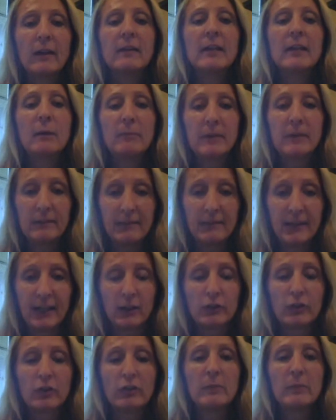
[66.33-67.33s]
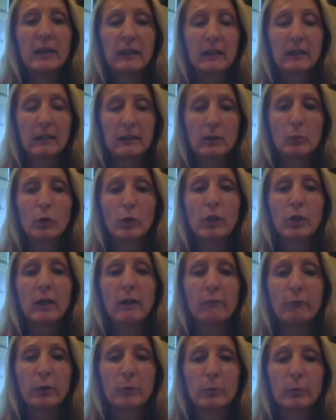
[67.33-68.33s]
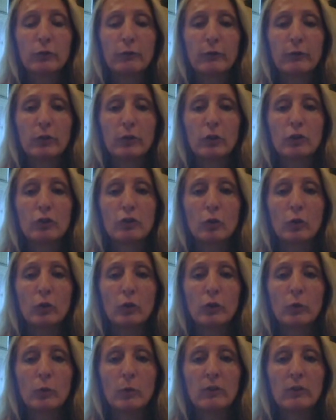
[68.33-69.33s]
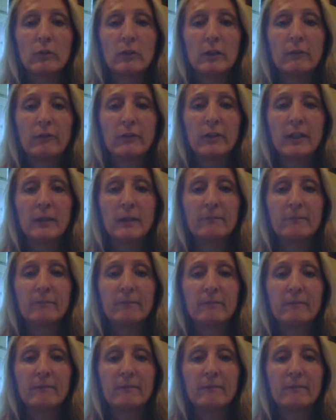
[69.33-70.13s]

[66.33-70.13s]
Yep, that'll just make it a little more comfortable for your shoulder when you lift it.